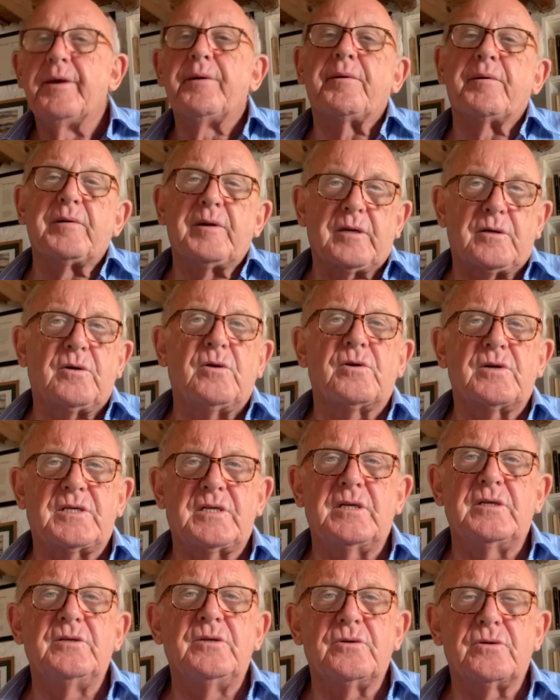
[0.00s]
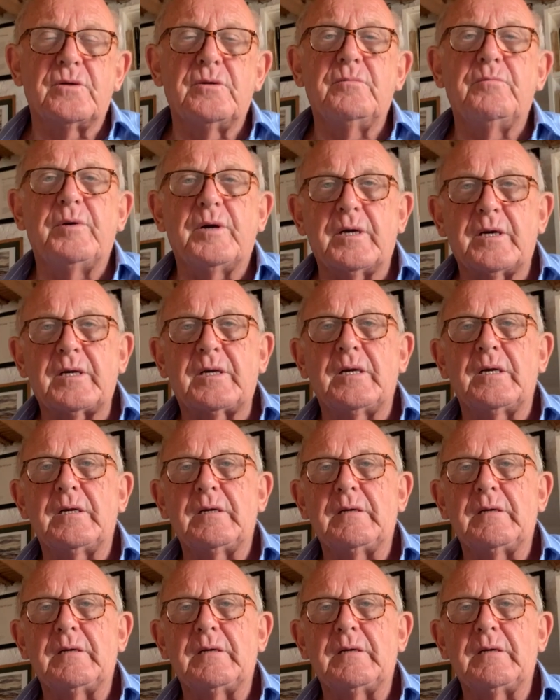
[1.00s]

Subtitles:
were, of course, in Nuremberg.